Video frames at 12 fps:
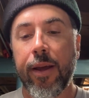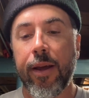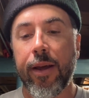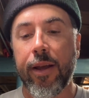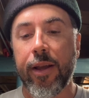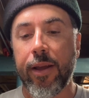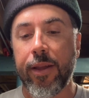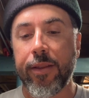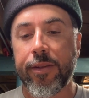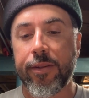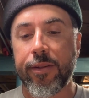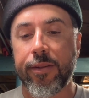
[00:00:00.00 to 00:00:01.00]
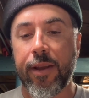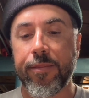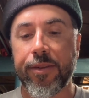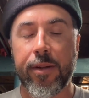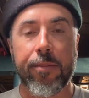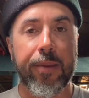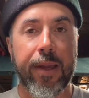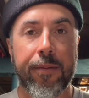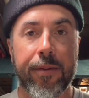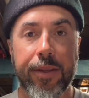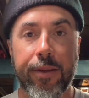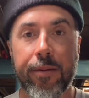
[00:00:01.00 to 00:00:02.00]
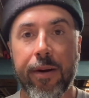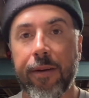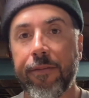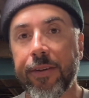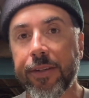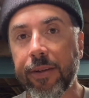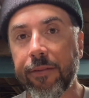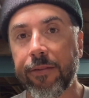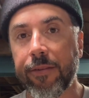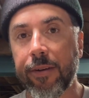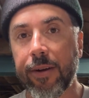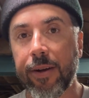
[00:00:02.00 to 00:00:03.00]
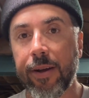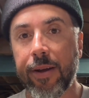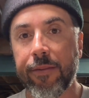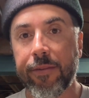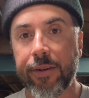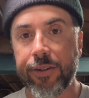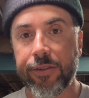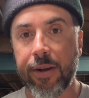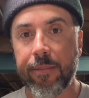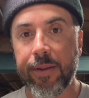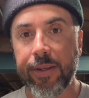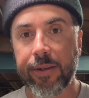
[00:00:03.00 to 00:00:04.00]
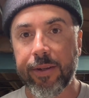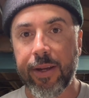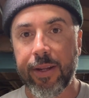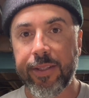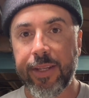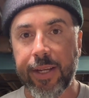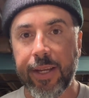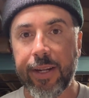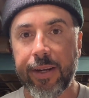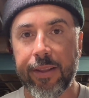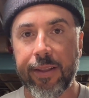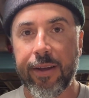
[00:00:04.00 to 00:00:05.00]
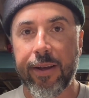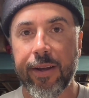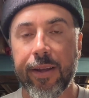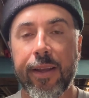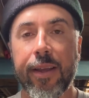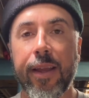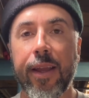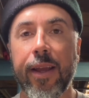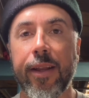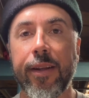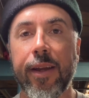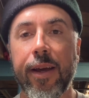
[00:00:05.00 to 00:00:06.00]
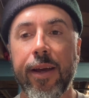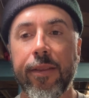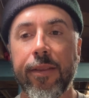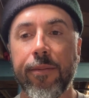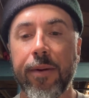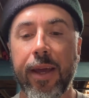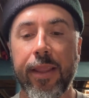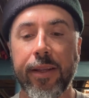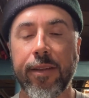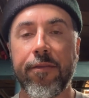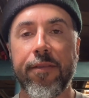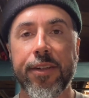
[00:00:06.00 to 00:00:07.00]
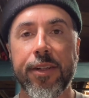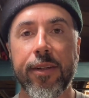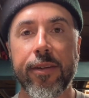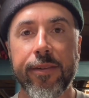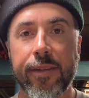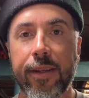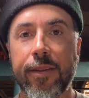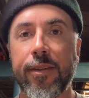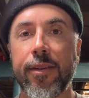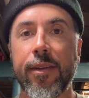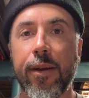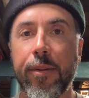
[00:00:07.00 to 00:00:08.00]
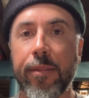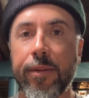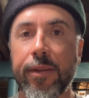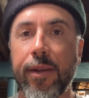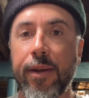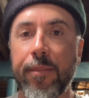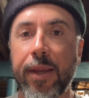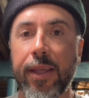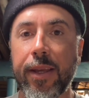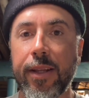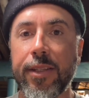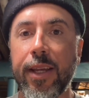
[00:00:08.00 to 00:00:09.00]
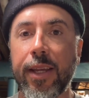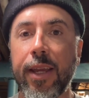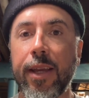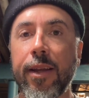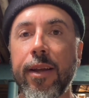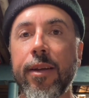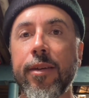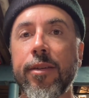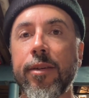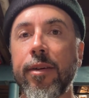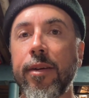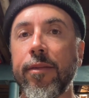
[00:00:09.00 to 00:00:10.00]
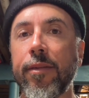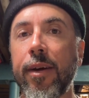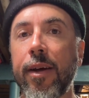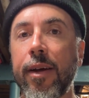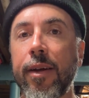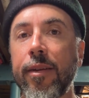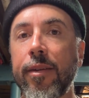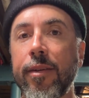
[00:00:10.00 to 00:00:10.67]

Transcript: This comes into play when you are fishing for a drum and you're kind of ticking it along. And the way I like to fish it is I tell people to make like a ticking sort of.